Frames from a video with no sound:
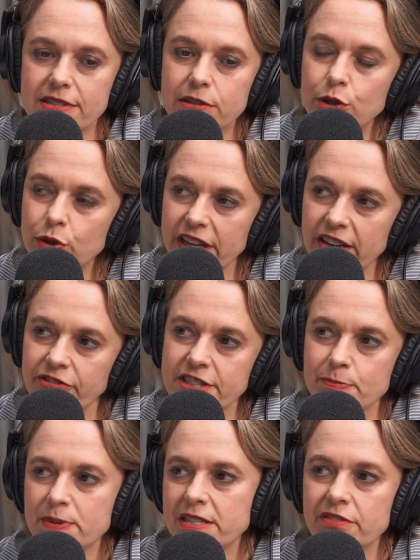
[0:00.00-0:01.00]
it's looking for
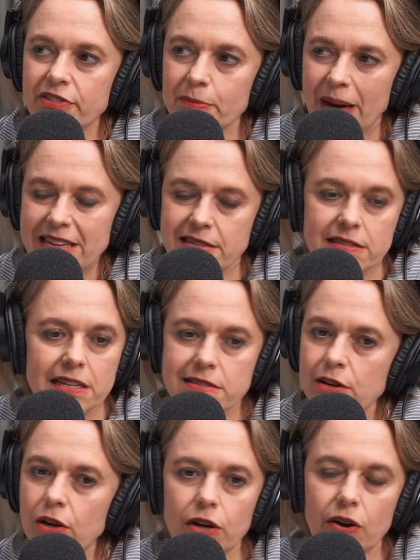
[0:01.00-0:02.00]
specific pieces. It's
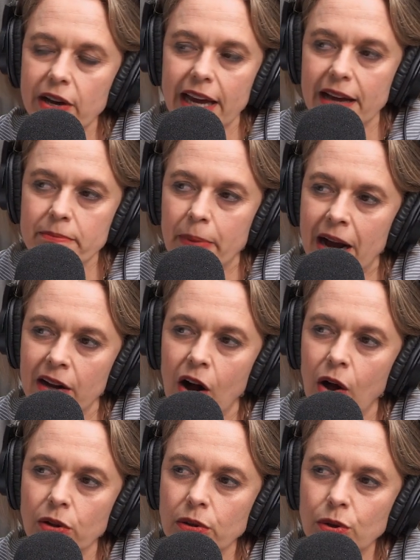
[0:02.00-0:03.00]
not going out and buying a
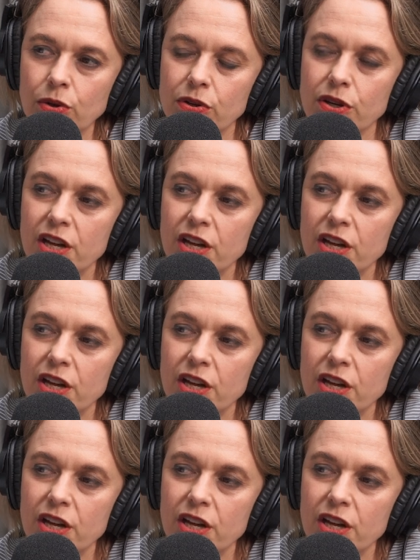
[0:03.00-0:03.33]
whole look